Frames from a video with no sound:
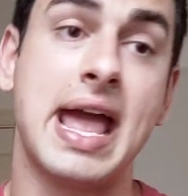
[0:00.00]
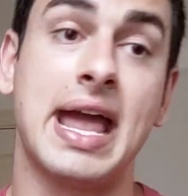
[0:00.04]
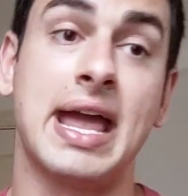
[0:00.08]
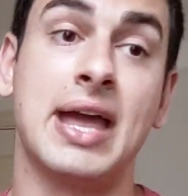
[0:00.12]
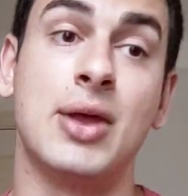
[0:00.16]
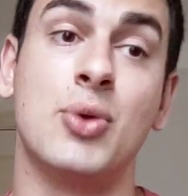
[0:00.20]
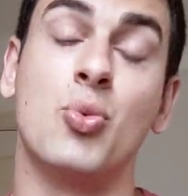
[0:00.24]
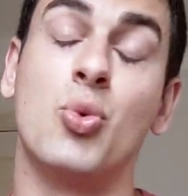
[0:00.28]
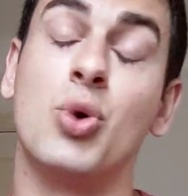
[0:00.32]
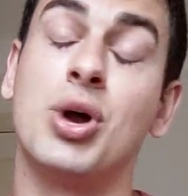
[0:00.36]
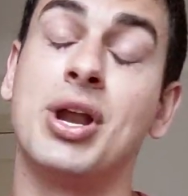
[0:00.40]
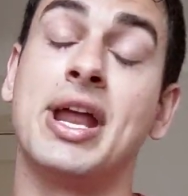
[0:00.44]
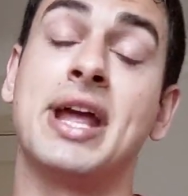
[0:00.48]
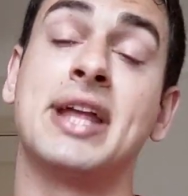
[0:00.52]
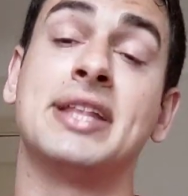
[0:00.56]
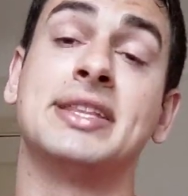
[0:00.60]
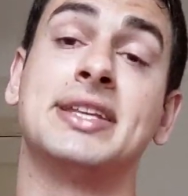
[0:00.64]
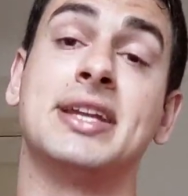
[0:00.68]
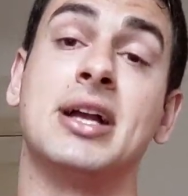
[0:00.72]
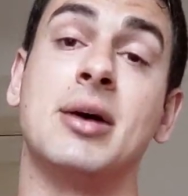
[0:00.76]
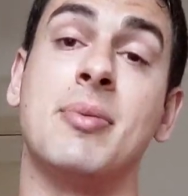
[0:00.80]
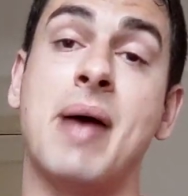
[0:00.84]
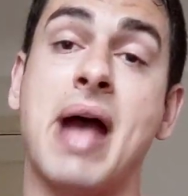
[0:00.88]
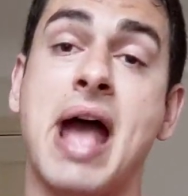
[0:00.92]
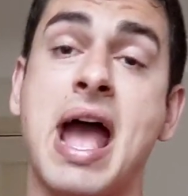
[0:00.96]
And what
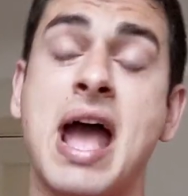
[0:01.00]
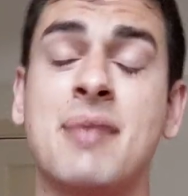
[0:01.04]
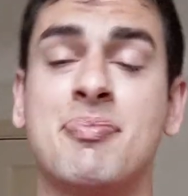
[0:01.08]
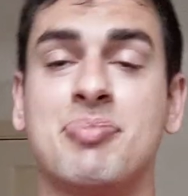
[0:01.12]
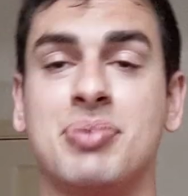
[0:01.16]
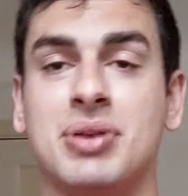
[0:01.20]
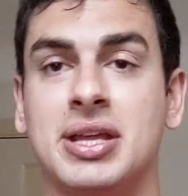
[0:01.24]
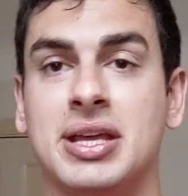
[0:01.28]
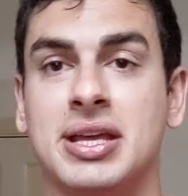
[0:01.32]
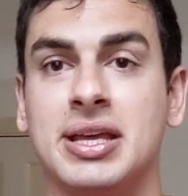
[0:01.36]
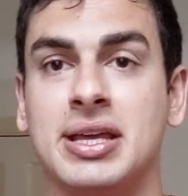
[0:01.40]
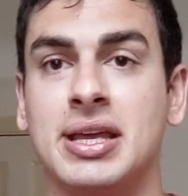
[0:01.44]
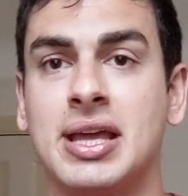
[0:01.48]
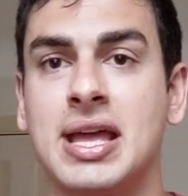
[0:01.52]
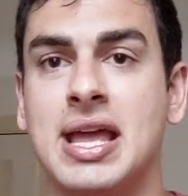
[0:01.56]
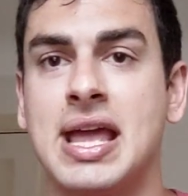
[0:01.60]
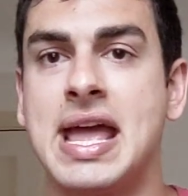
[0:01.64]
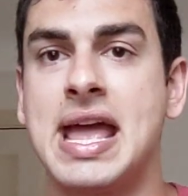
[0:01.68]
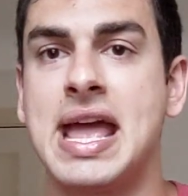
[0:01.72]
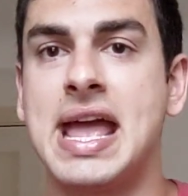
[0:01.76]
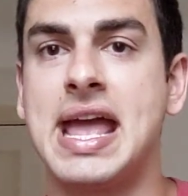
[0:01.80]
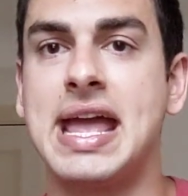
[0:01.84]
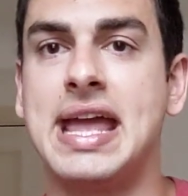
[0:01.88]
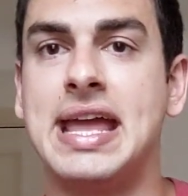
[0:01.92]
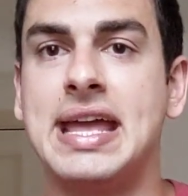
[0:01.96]
ended up happening
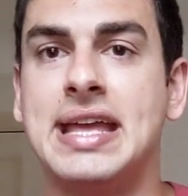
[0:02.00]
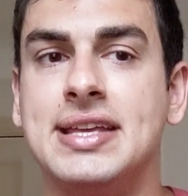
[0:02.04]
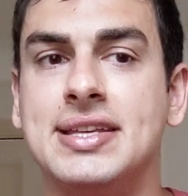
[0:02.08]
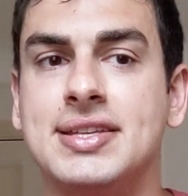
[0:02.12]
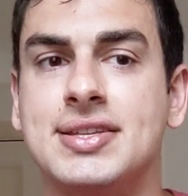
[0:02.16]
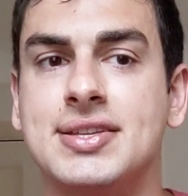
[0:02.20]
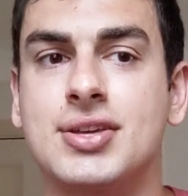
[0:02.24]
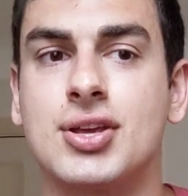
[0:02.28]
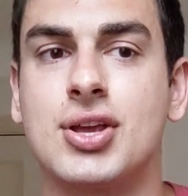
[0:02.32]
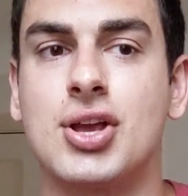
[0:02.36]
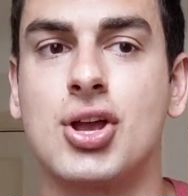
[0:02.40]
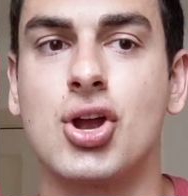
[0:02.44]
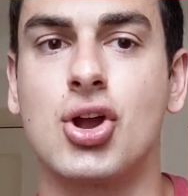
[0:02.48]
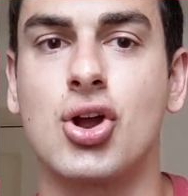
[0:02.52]
is